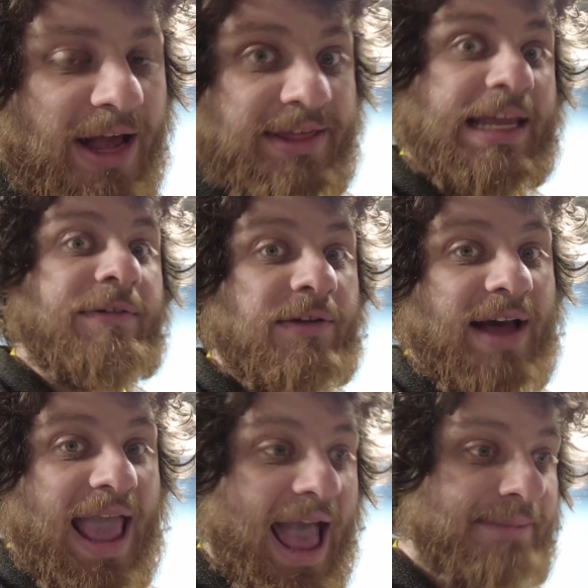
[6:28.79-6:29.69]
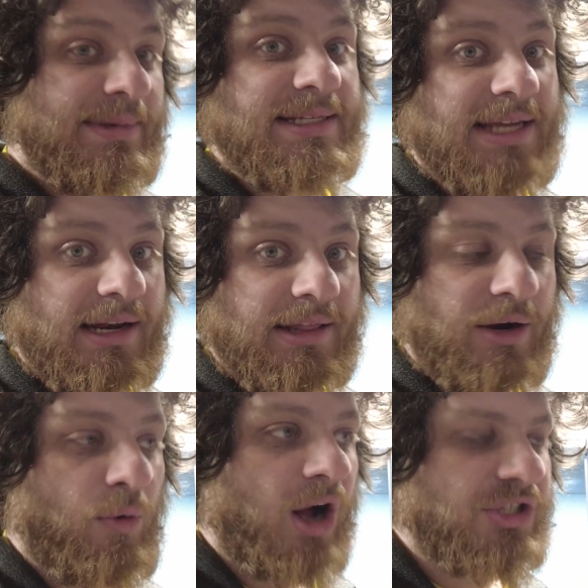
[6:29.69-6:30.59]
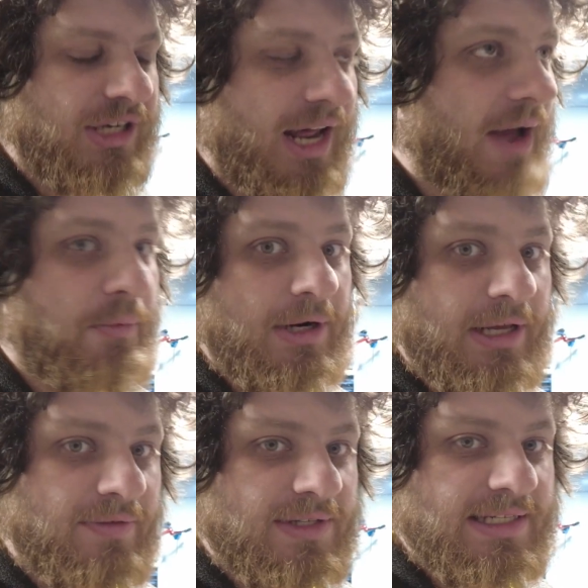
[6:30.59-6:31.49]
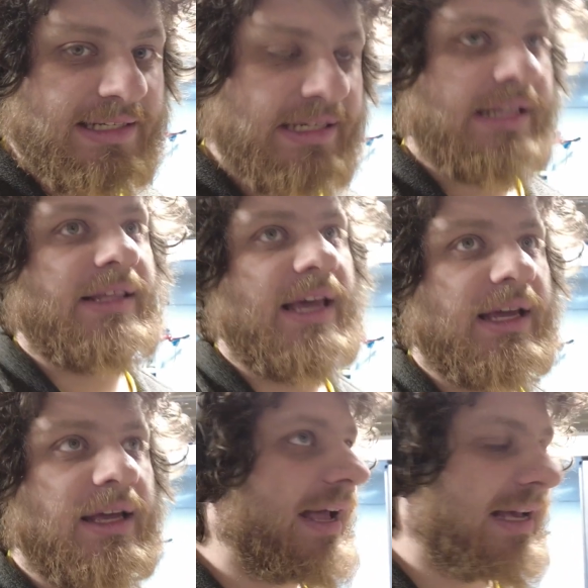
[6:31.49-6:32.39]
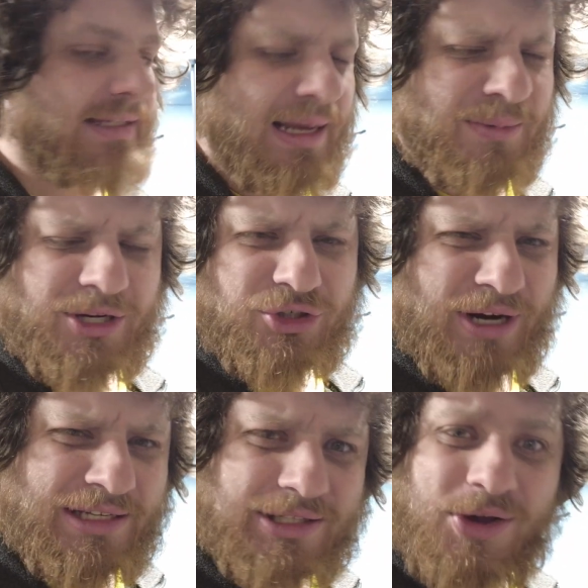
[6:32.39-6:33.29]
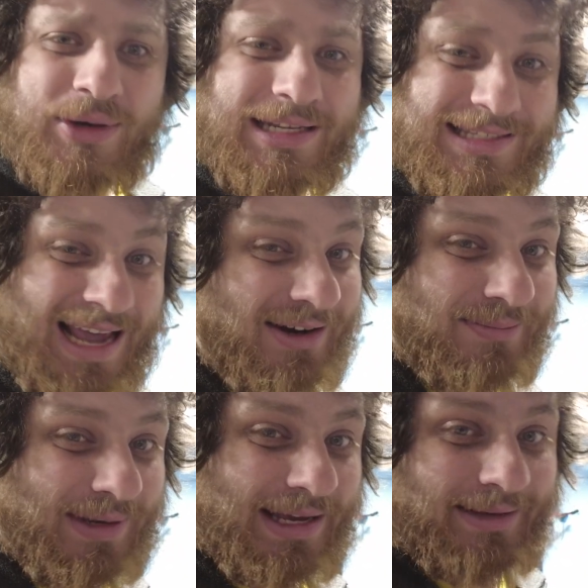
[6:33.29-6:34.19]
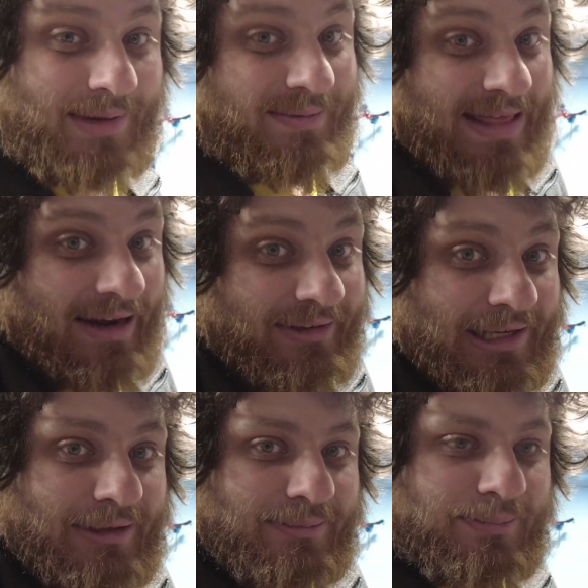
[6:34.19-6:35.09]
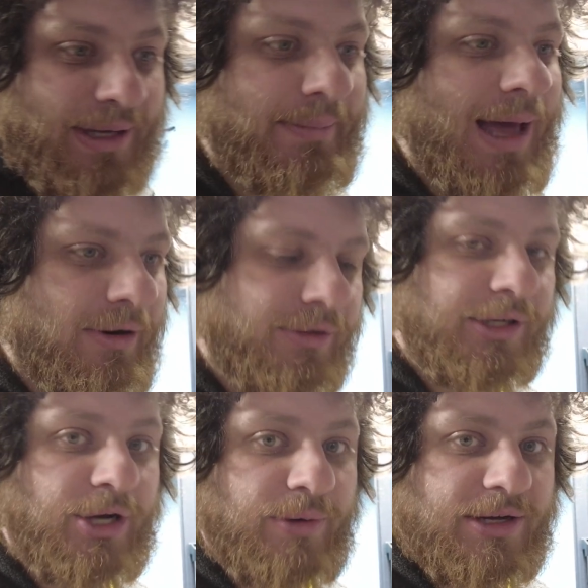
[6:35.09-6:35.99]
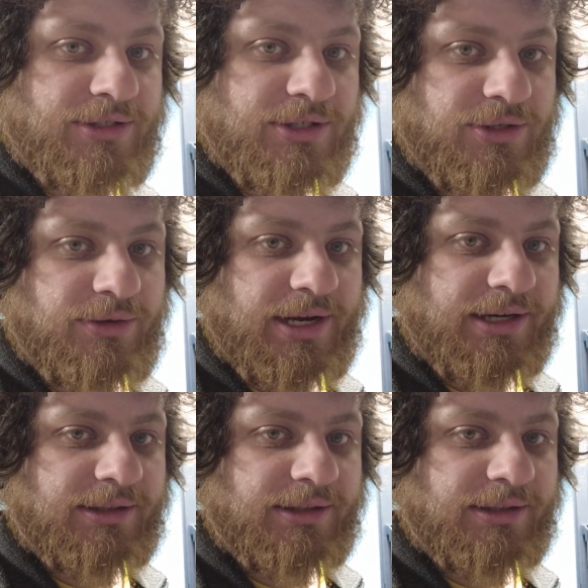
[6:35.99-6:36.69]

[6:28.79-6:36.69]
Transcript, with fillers: I think even if I had been standing there watching it, I wouldn't have seen anything. I guess I'm gonna try slowing it down a bit and maybe that'll help, but I don't really know what else to do there.